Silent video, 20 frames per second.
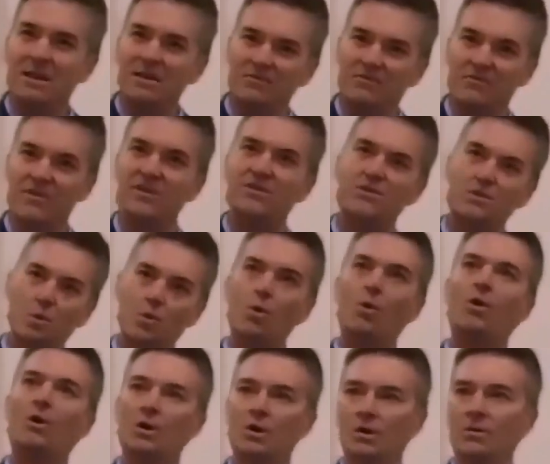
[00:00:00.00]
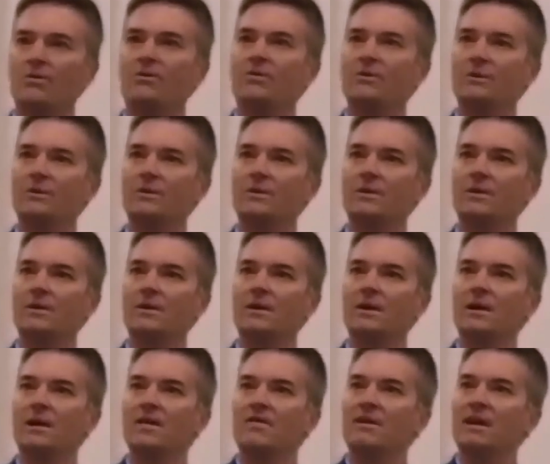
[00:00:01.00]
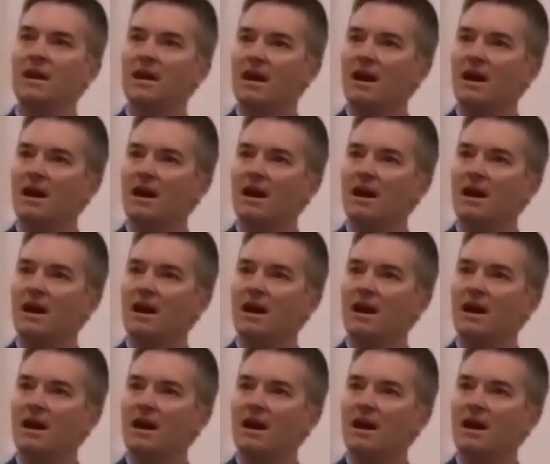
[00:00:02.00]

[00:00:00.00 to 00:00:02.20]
of this world that